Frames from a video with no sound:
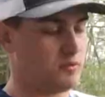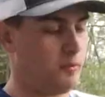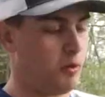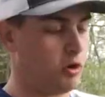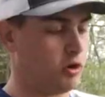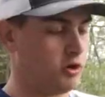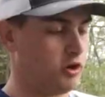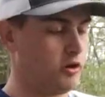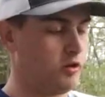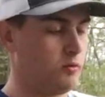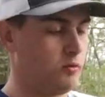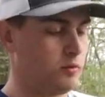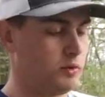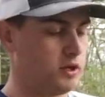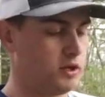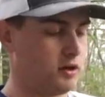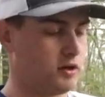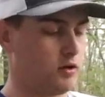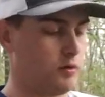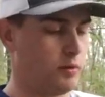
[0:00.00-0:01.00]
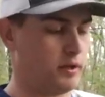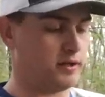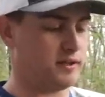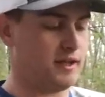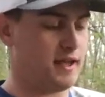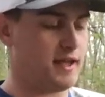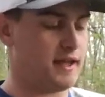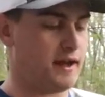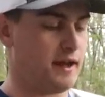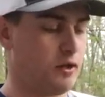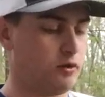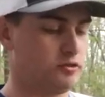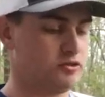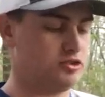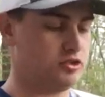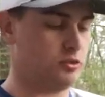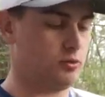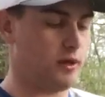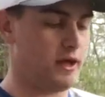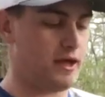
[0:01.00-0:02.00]
Tomorrow, we are going to head out
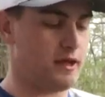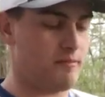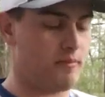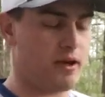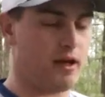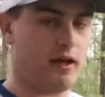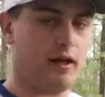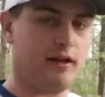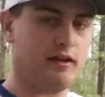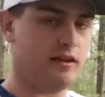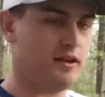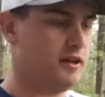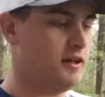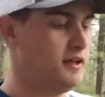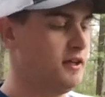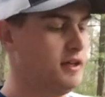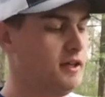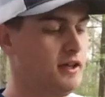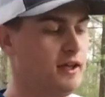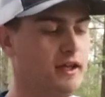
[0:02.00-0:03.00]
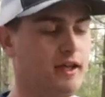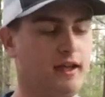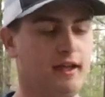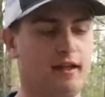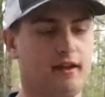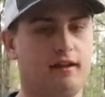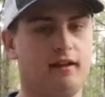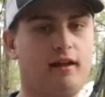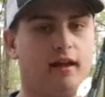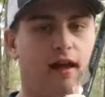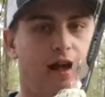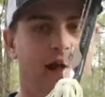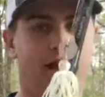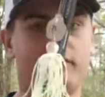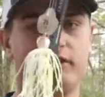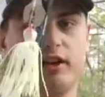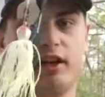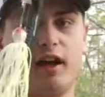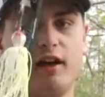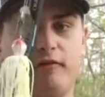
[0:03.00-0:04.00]
to a pond, and
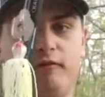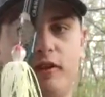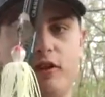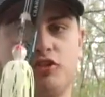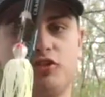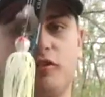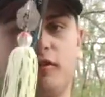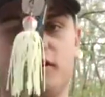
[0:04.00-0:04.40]
haven't caught a fish